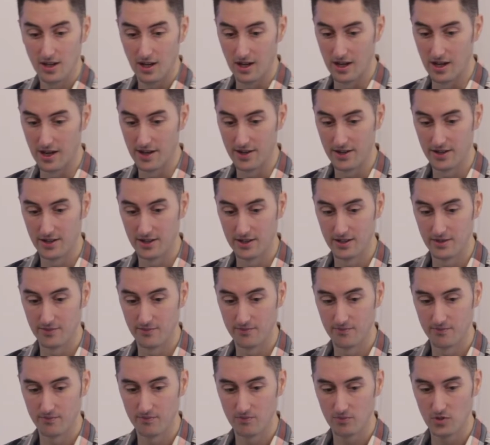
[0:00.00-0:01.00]

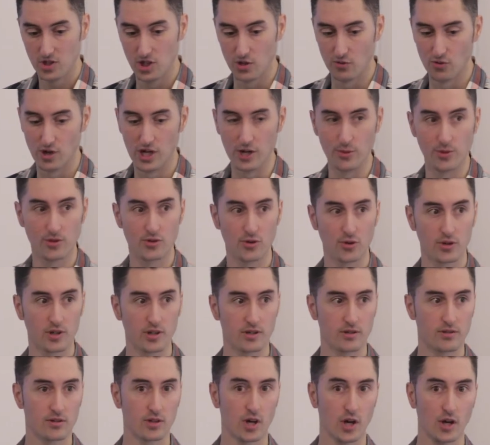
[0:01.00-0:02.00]
and you know, really we're
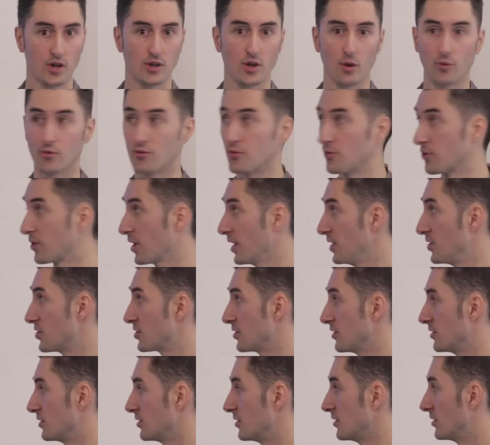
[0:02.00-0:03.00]
talking code
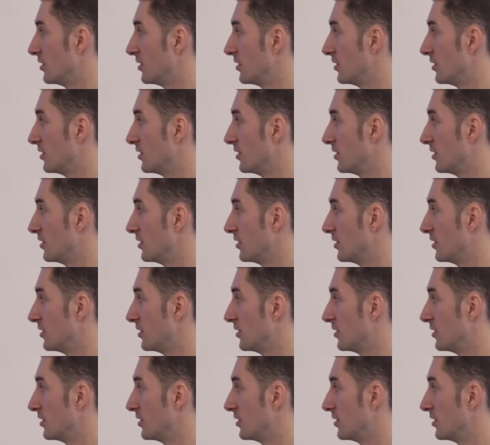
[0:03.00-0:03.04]
obfuscation.